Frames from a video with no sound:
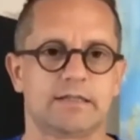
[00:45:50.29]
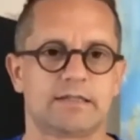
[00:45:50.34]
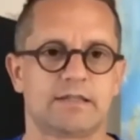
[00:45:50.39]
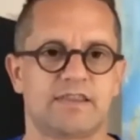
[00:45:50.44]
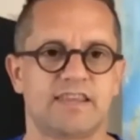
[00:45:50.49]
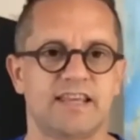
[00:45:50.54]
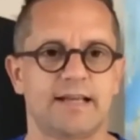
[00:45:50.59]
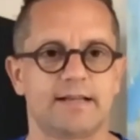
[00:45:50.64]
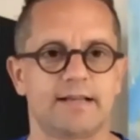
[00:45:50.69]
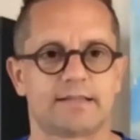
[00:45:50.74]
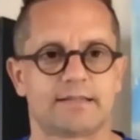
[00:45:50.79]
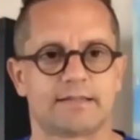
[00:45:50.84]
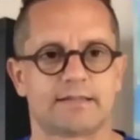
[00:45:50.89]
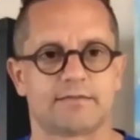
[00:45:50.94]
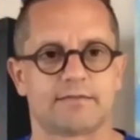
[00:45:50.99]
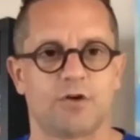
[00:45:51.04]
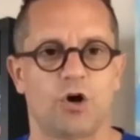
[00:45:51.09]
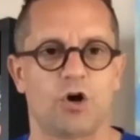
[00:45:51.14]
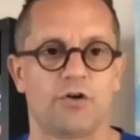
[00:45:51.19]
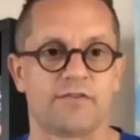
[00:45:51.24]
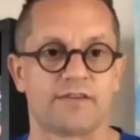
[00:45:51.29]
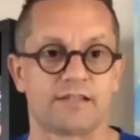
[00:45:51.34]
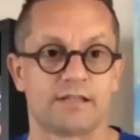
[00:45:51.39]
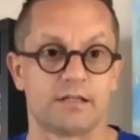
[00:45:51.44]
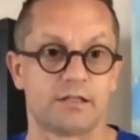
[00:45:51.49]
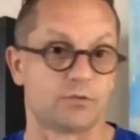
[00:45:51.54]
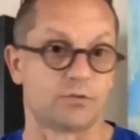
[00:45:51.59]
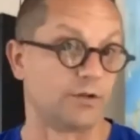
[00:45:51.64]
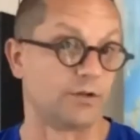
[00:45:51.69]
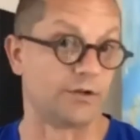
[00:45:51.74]
things, obviously it
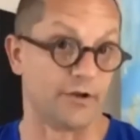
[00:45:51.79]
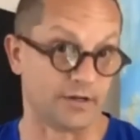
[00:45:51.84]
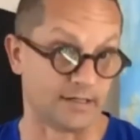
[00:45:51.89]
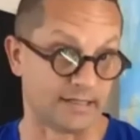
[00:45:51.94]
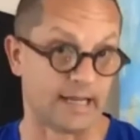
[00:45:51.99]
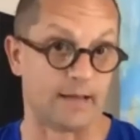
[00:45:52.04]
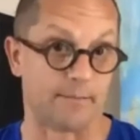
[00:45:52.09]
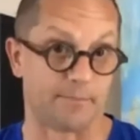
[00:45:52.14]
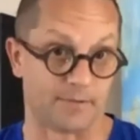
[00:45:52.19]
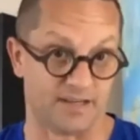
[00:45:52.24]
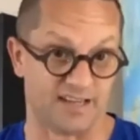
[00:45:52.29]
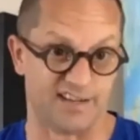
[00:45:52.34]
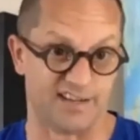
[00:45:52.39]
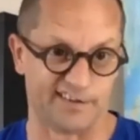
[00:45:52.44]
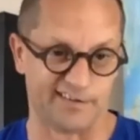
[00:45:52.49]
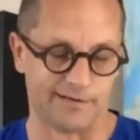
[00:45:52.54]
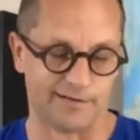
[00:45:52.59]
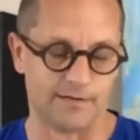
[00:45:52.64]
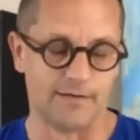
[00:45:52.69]
will not happening.